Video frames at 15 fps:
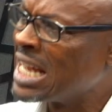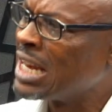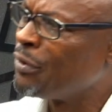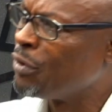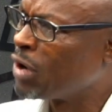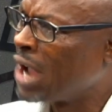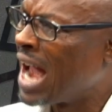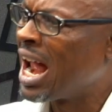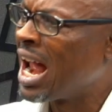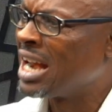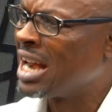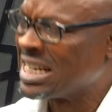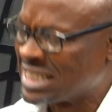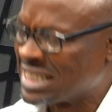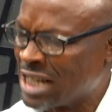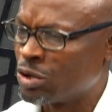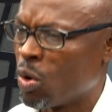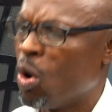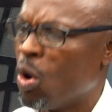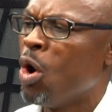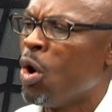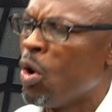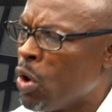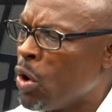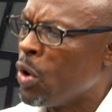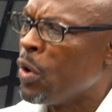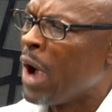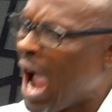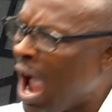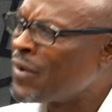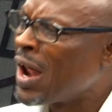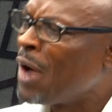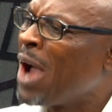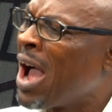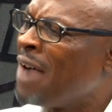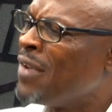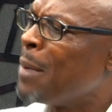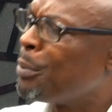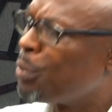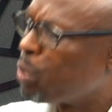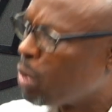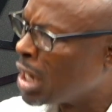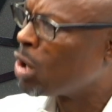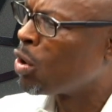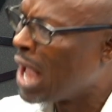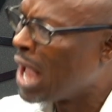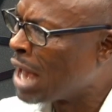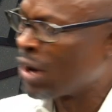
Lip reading: you carry out a census, after we have employed lawyers,